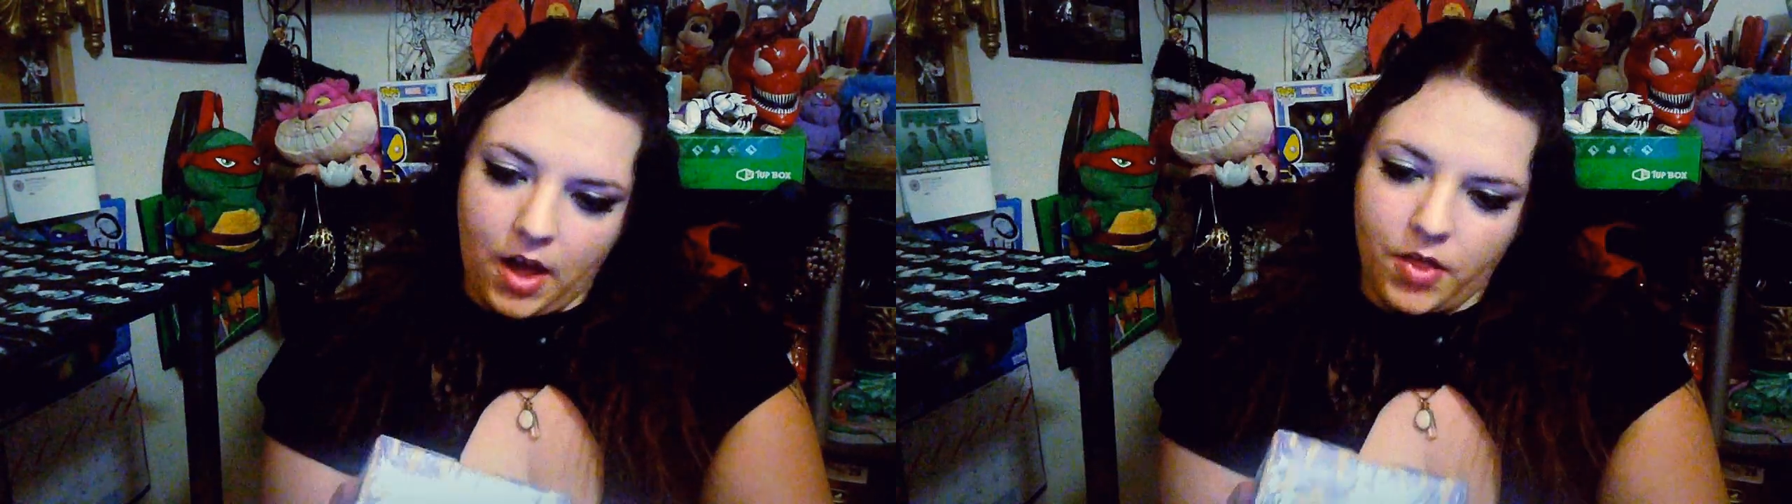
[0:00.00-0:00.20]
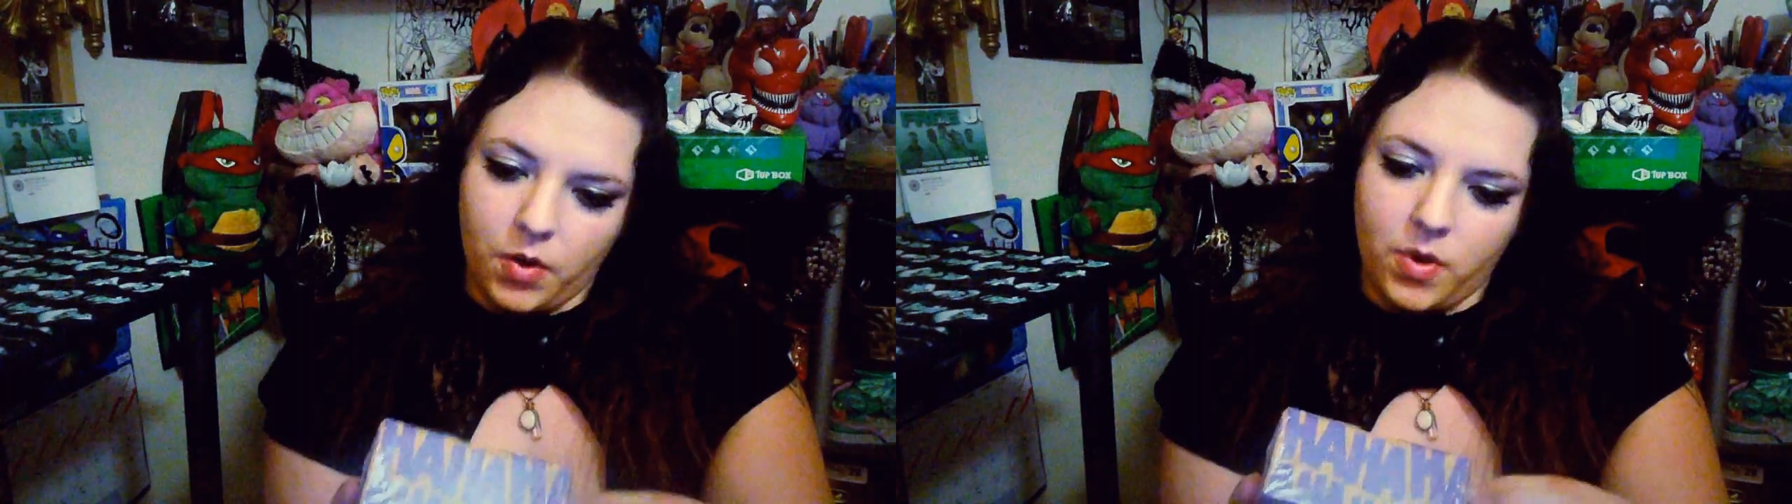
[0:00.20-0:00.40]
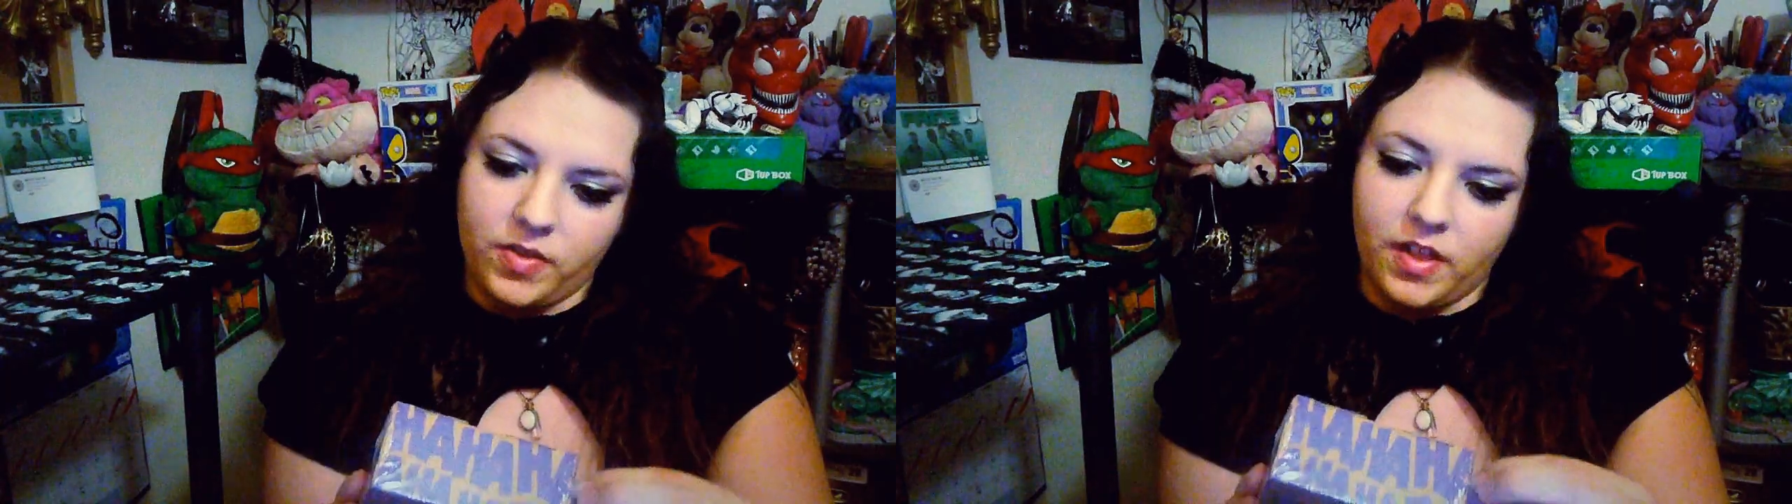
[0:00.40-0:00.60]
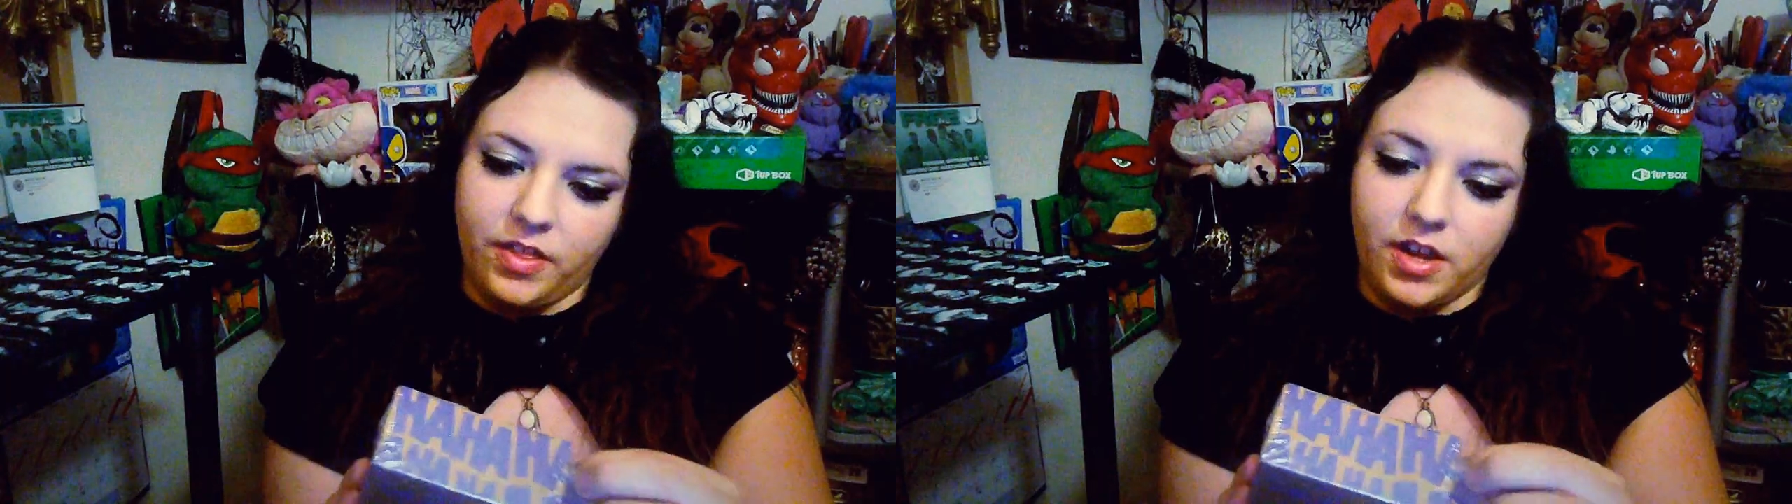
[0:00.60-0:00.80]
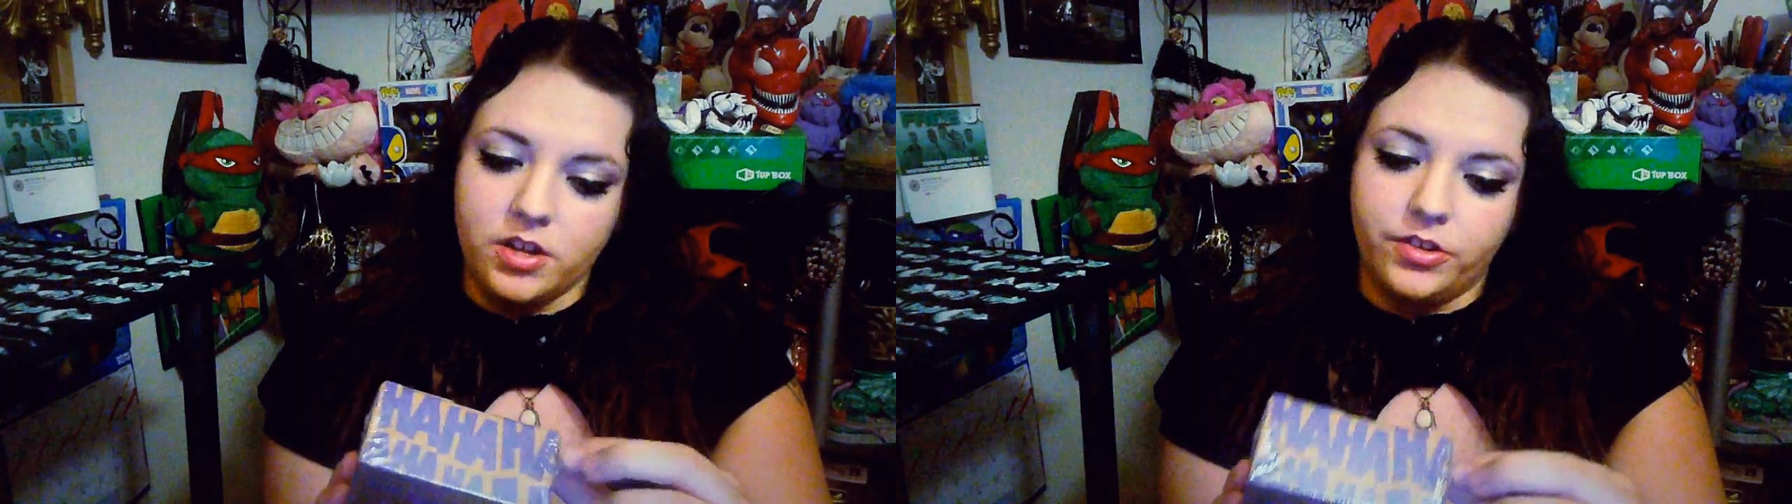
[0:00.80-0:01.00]
other ones
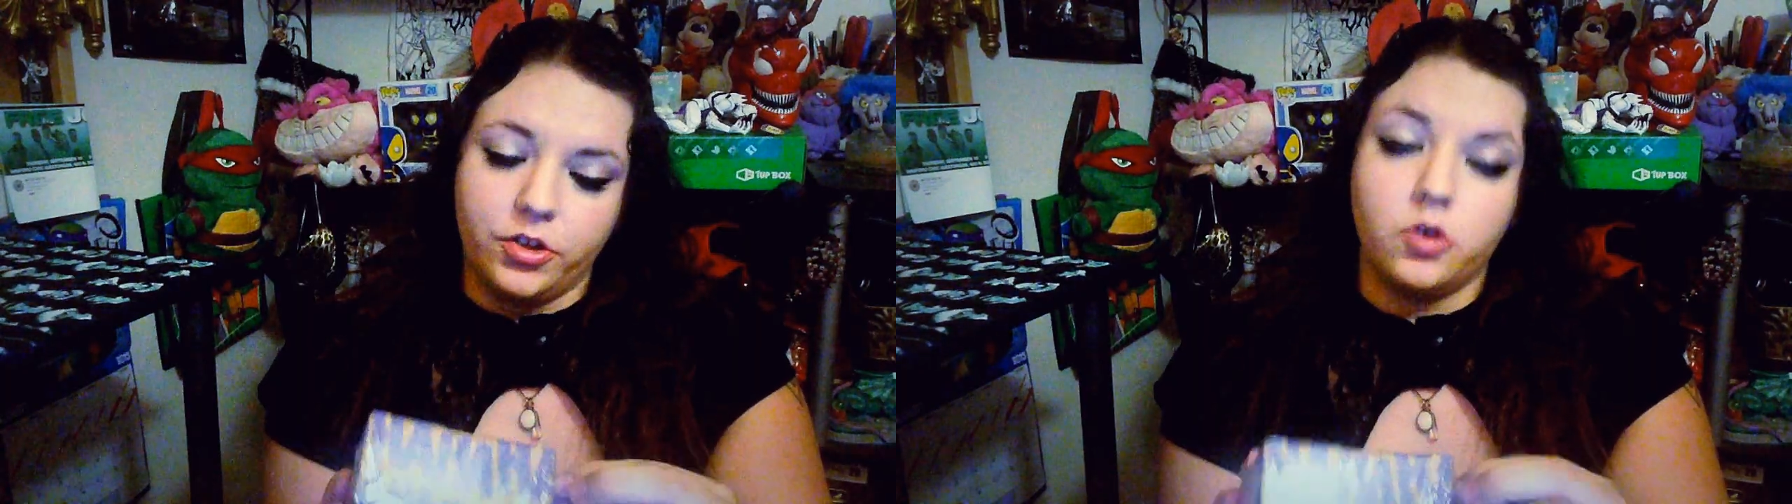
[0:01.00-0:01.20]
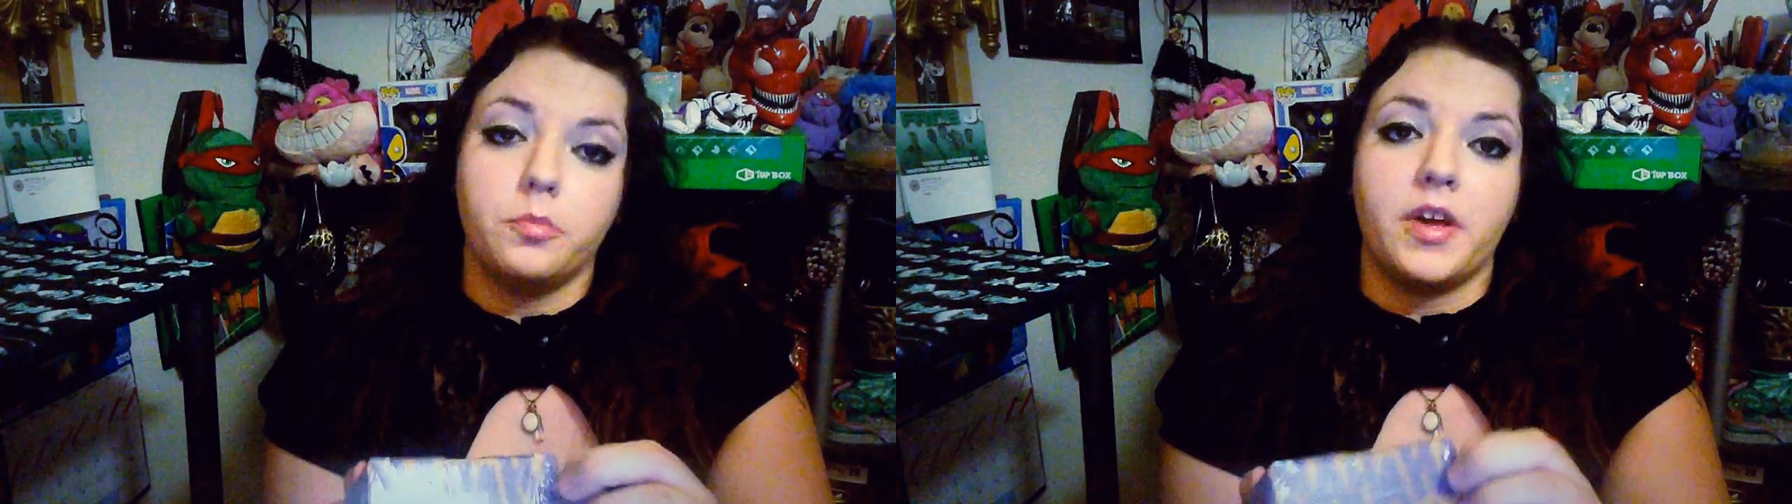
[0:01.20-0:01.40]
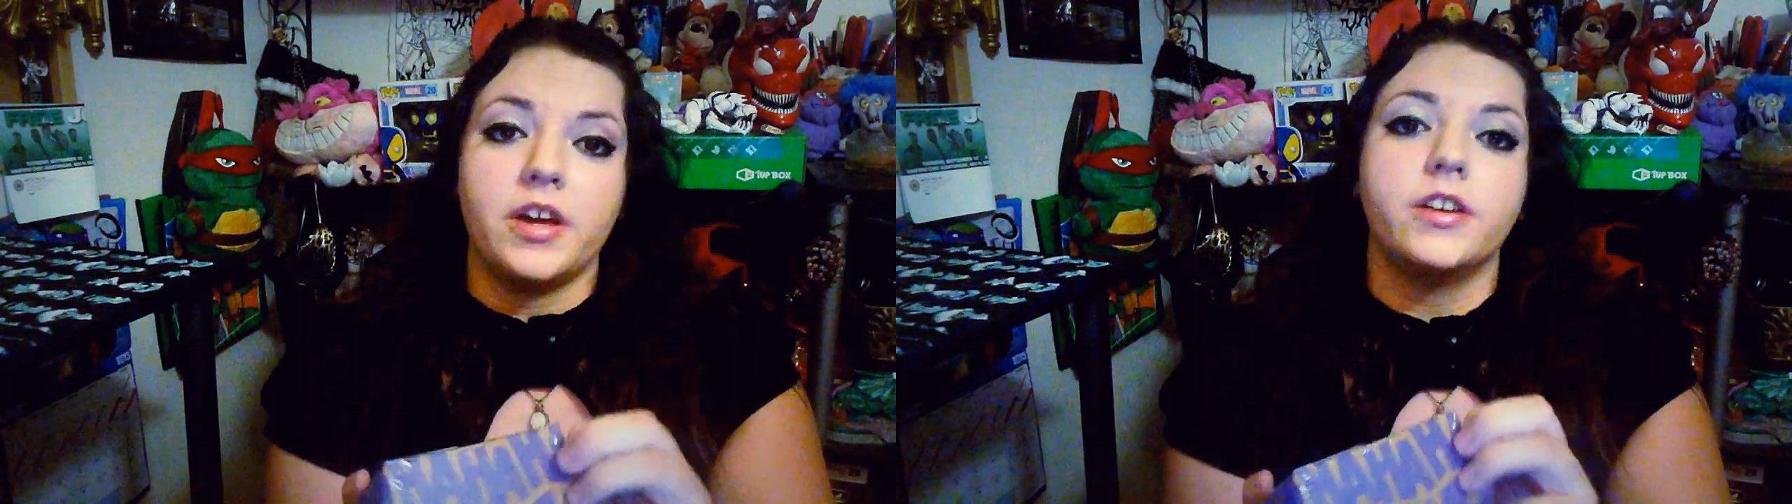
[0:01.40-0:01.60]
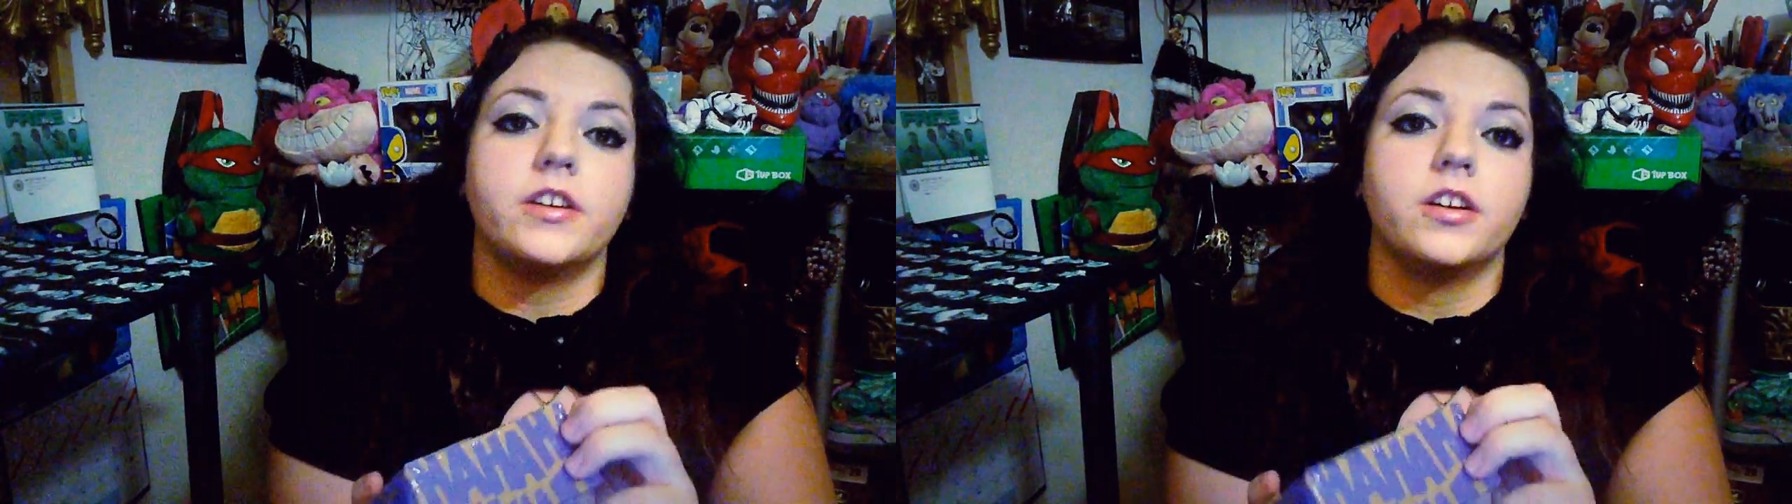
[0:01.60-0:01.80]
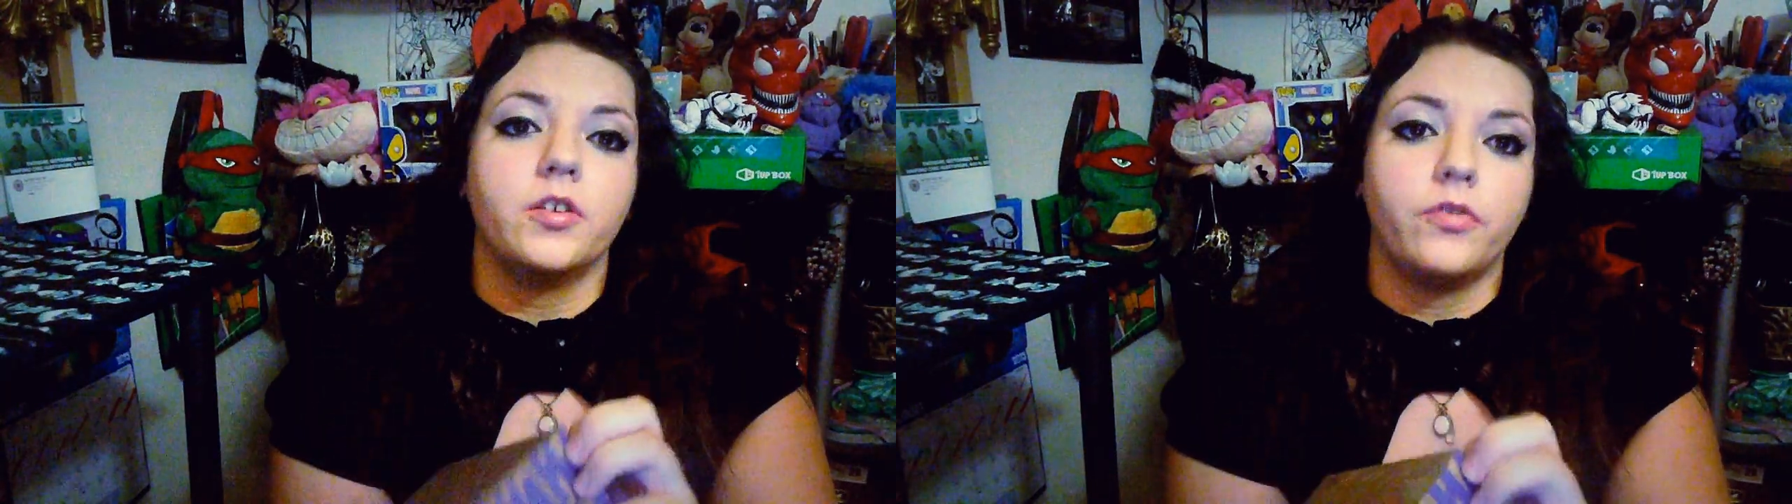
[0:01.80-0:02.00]
that they do make